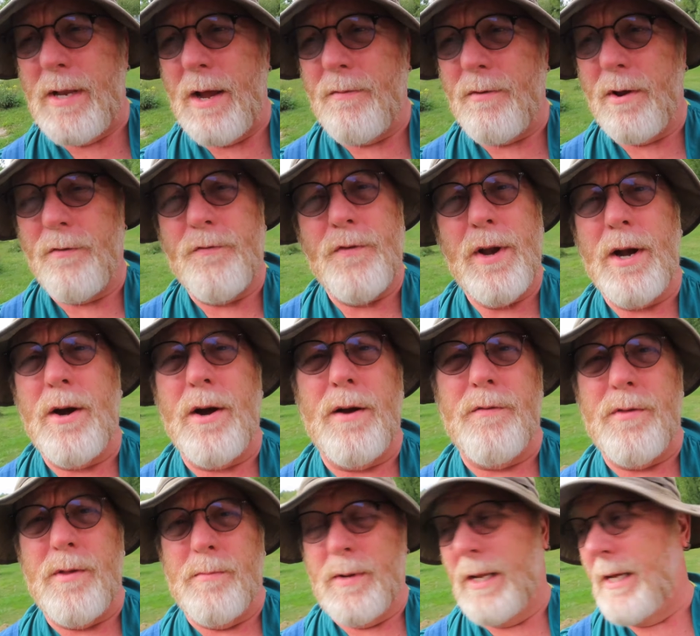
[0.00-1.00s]
to have any fear
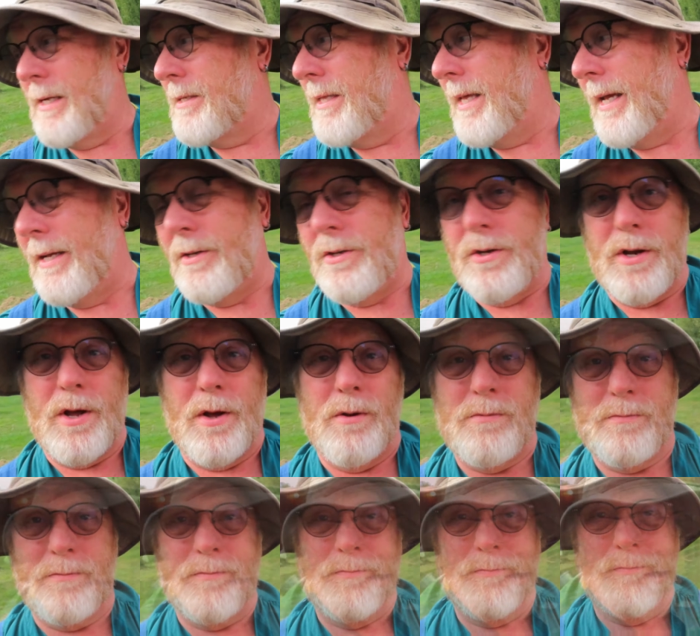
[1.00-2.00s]
of them. At least these, you don't.
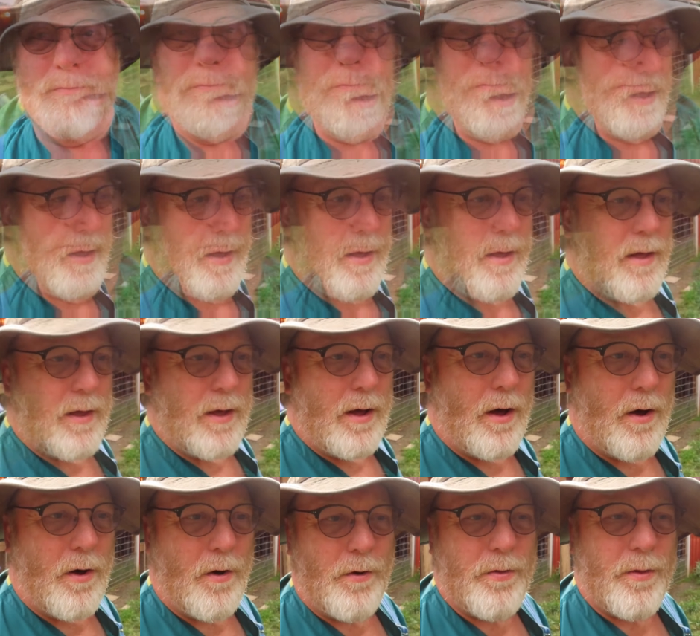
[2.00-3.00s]

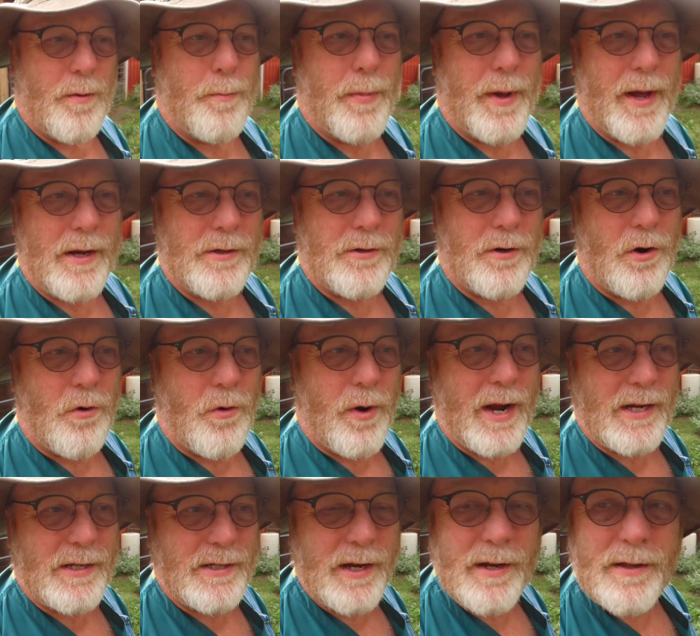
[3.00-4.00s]
All the pigs are
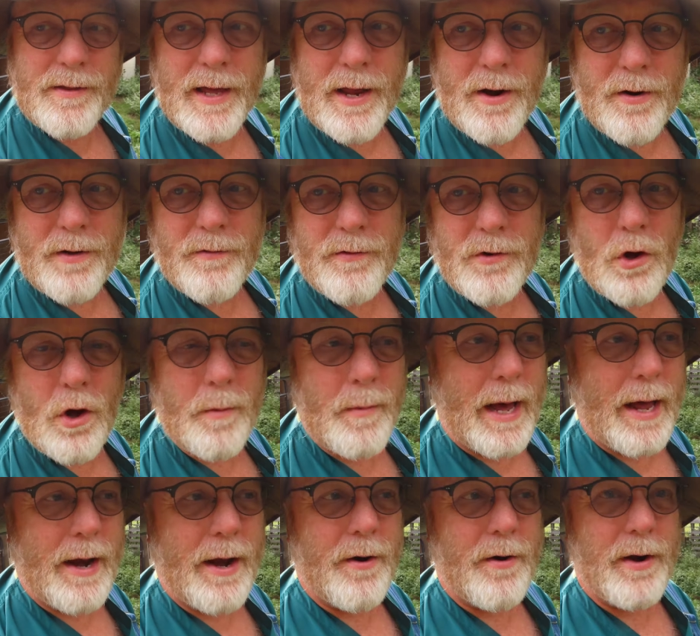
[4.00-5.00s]
grazing. They don't even know I'm
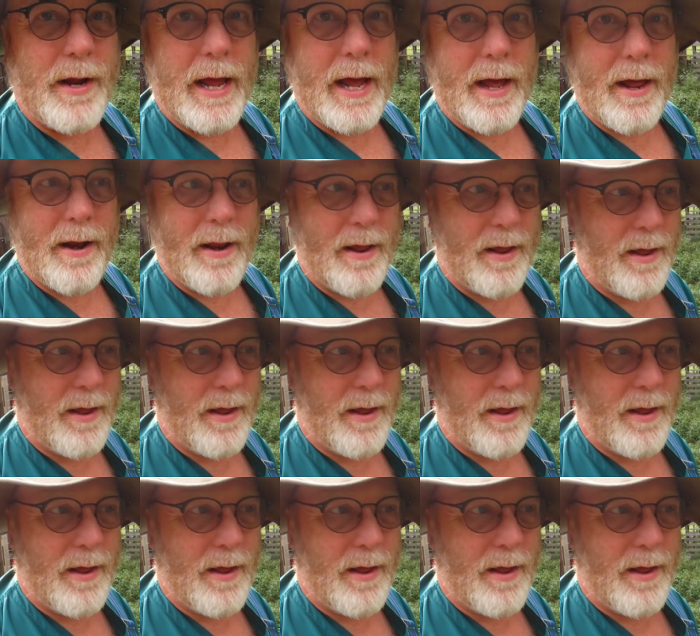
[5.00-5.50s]
out here yet.